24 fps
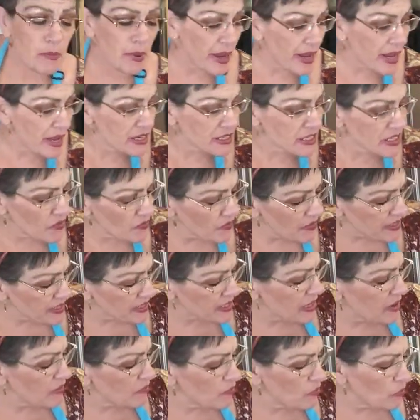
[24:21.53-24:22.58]
Because if it's
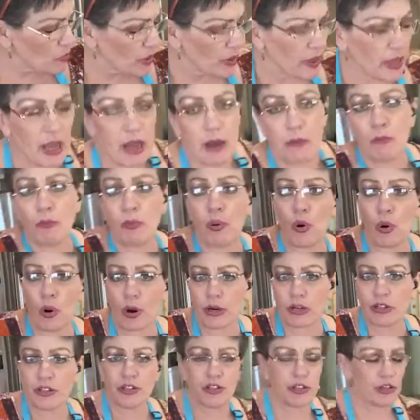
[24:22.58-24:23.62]
something really
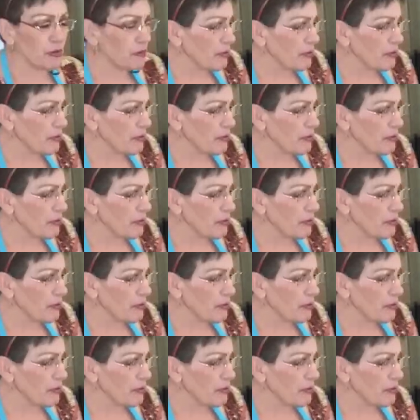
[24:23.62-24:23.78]
important